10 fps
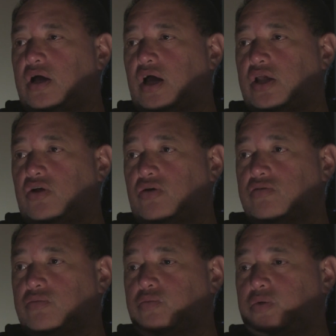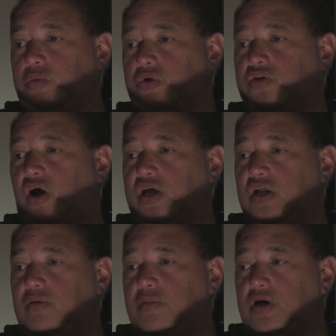we were
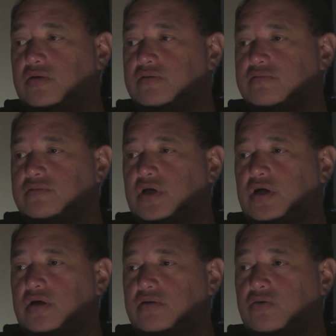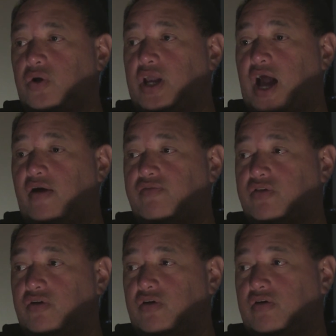talking about going
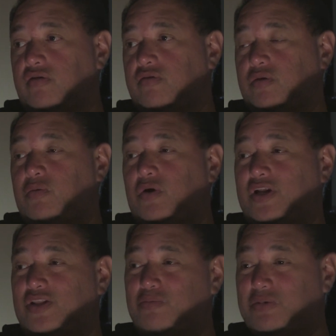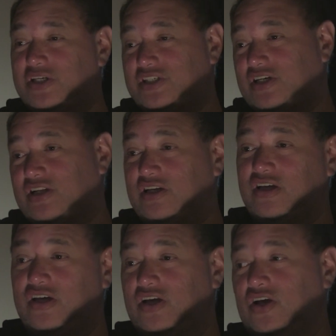after, we wanted to basically
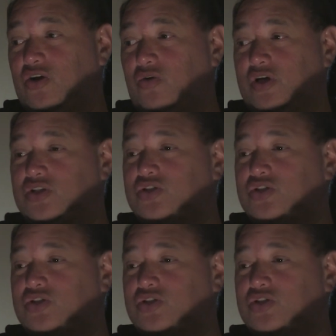go and